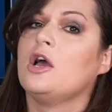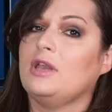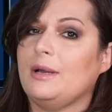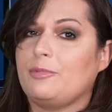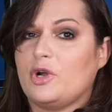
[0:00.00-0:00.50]

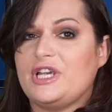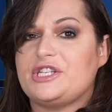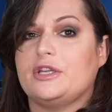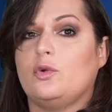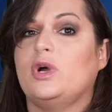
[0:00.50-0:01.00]

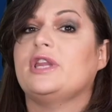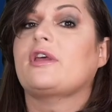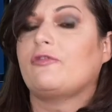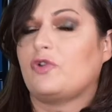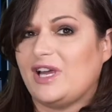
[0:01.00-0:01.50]
collaboration with
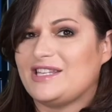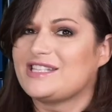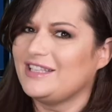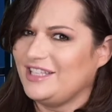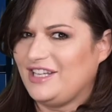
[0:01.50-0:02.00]

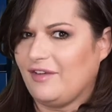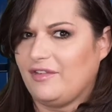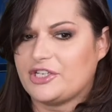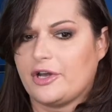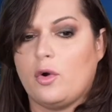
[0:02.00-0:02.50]
Friends, the
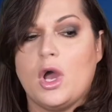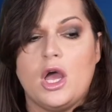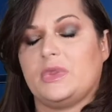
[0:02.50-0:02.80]
TV show.